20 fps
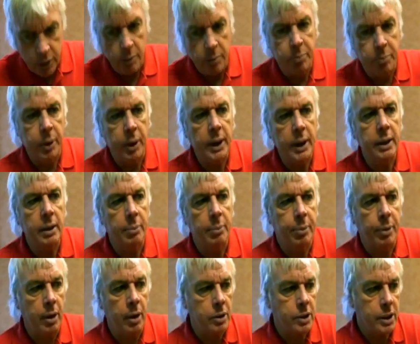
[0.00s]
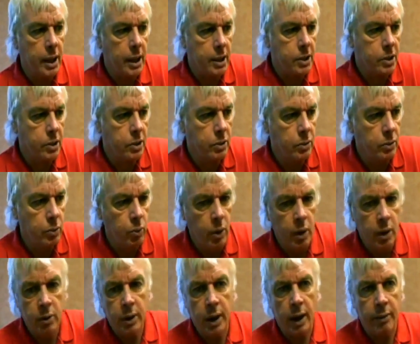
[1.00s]
complete the process to
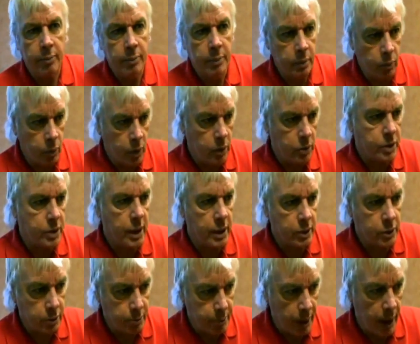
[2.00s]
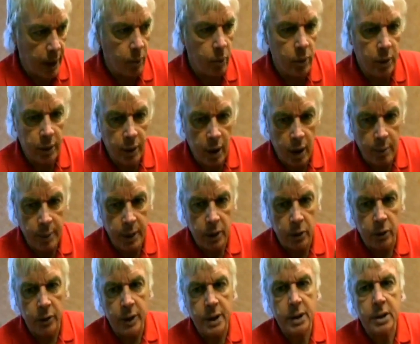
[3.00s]
world government, world central bank, world army
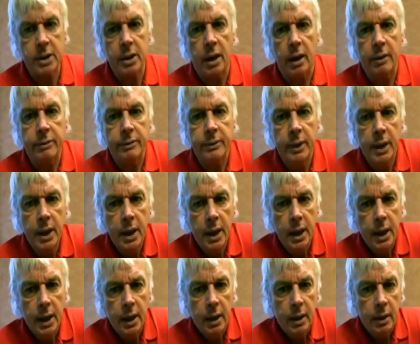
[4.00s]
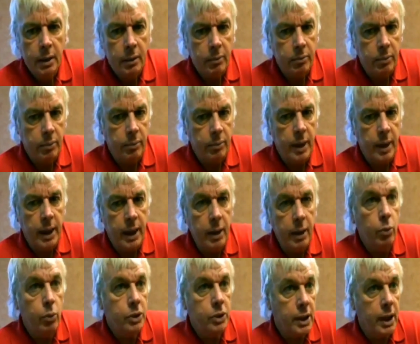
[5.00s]
and all this stuff,
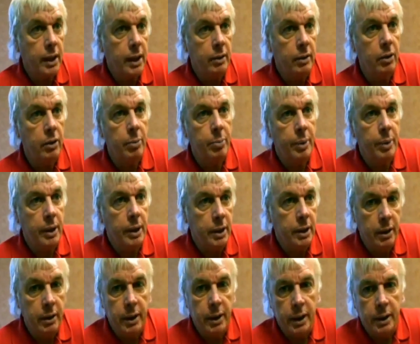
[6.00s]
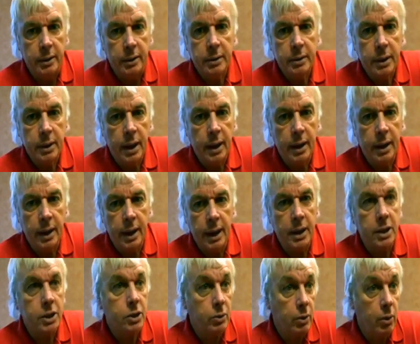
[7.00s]
he will take the European Union
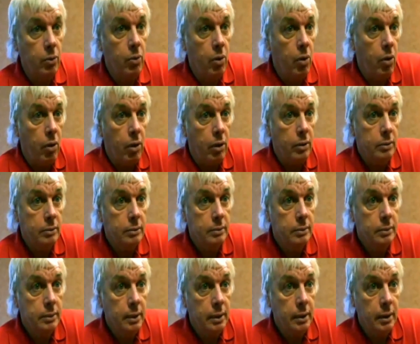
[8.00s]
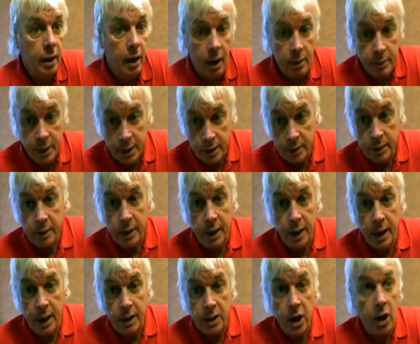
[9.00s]
into a war. I
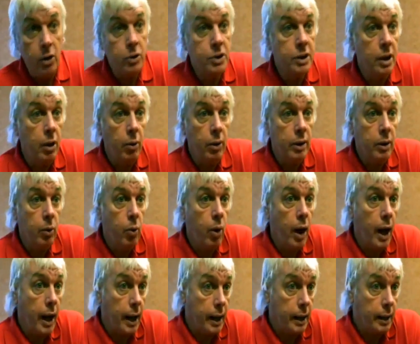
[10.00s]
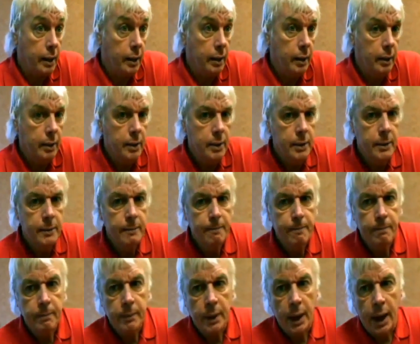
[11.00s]
mean, he knows no other way.
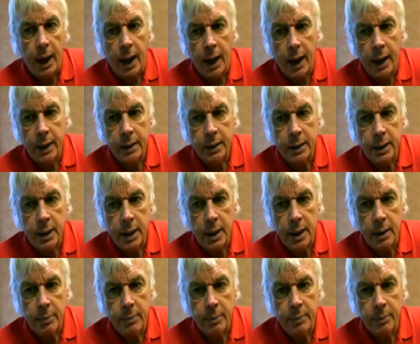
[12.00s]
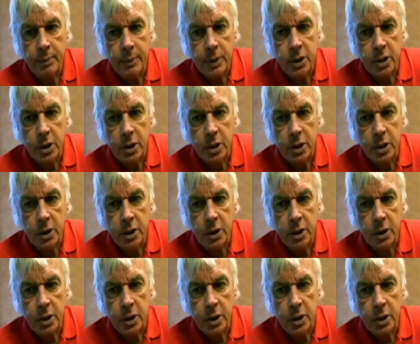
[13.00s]
And the